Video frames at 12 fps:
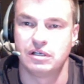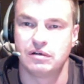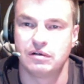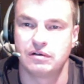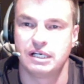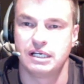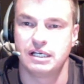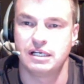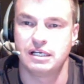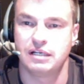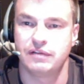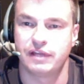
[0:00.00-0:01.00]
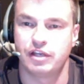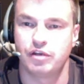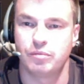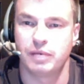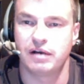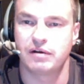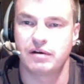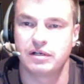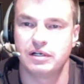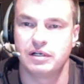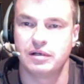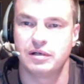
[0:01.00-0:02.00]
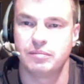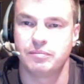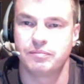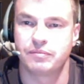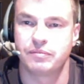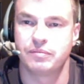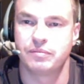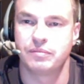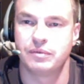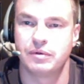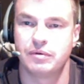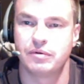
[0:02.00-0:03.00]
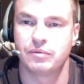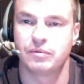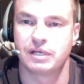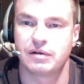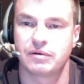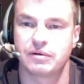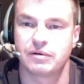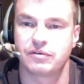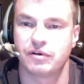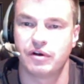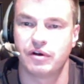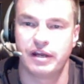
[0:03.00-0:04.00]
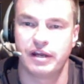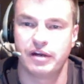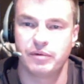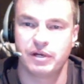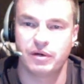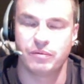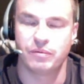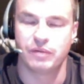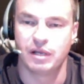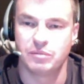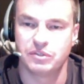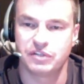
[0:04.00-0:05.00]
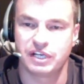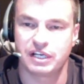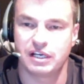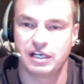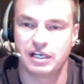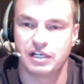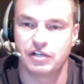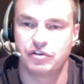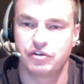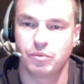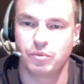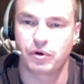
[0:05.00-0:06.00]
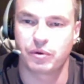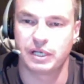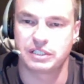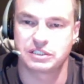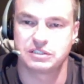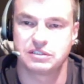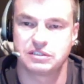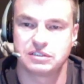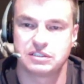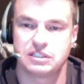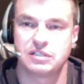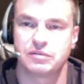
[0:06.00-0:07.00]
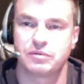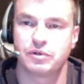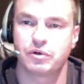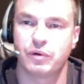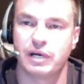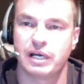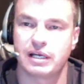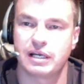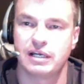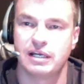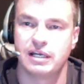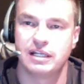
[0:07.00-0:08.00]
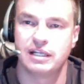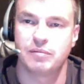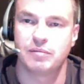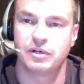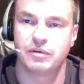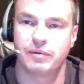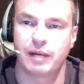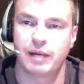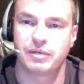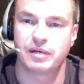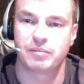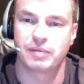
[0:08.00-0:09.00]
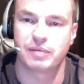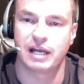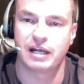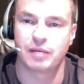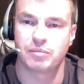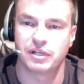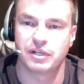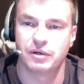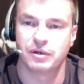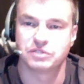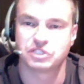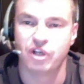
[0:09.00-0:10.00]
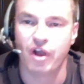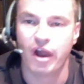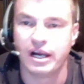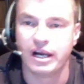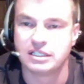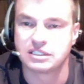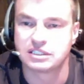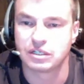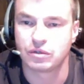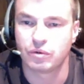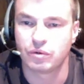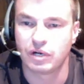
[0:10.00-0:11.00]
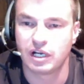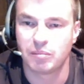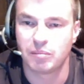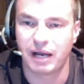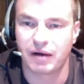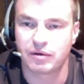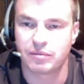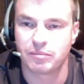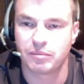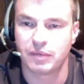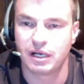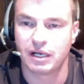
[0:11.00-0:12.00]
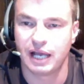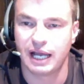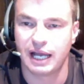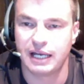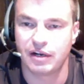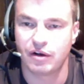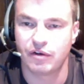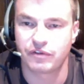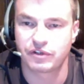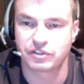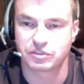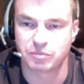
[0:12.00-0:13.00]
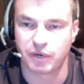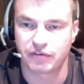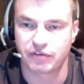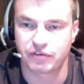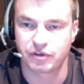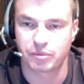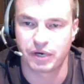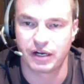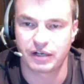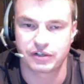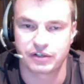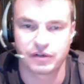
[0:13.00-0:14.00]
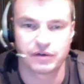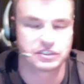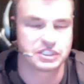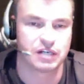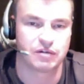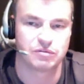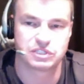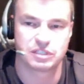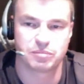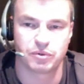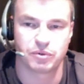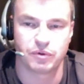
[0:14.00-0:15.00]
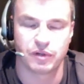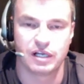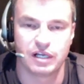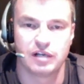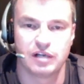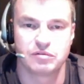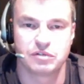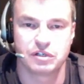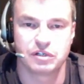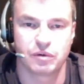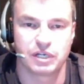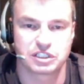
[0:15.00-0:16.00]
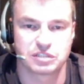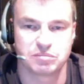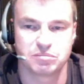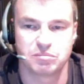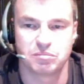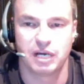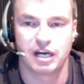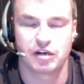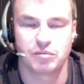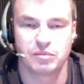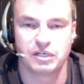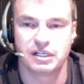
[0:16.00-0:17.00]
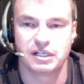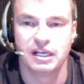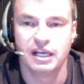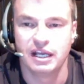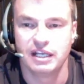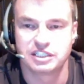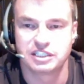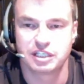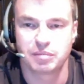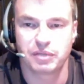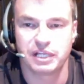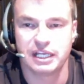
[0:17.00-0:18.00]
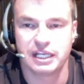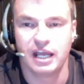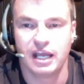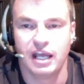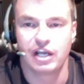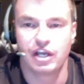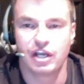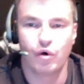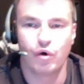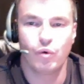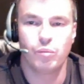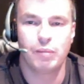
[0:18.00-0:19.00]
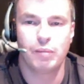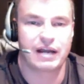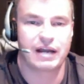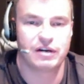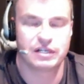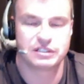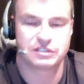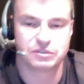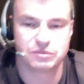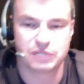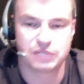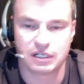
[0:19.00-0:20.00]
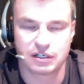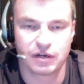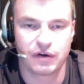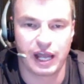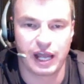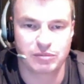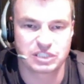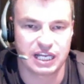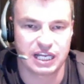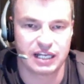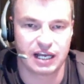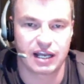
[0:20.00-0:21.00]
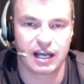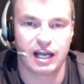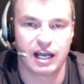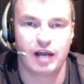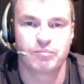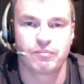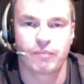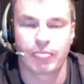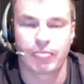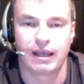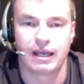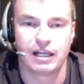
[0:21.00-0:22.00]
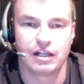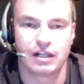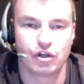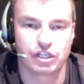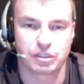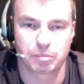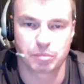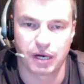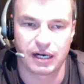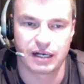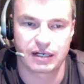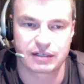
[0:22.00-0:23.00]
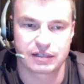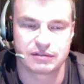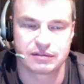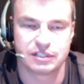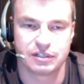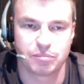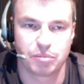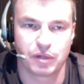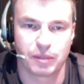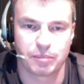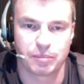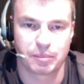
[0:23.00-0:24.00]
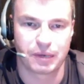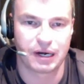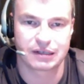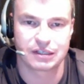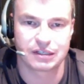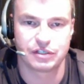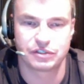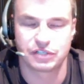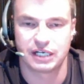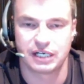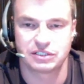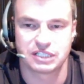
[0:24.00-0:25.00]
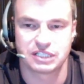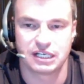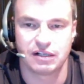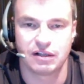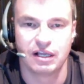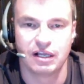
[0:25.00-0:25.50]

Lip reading: Okay, thank you, Malcolm. Category. So, okay, here we go. I'm gonna take 2 more questions real quick, and then I'm gonna wrap it up. I had a couple of notes. So, Malcolm, how do you know if there's a market for the product you're going to sell? Simple. Good question, Malcolm. But simply go back onto go to Amazon.com, look at the product. You know, pull up the product that you're trying to sell,